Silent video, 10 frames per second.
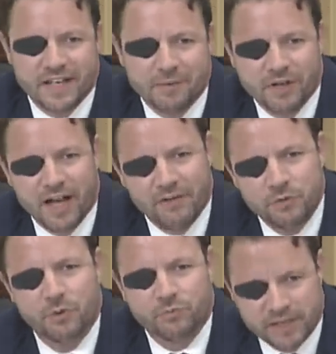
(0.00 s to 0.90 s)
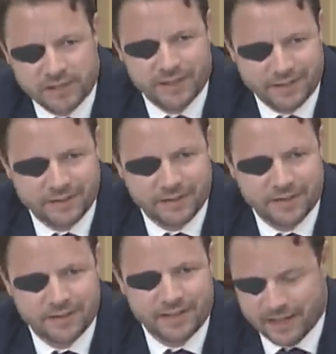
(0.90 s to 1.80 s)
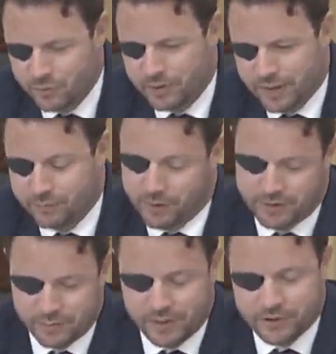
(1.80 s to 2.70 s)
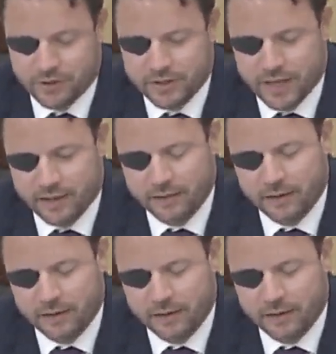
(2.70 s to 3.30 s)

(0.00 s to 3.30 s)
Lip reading: and I'm going to have you arrested. That's what they should say.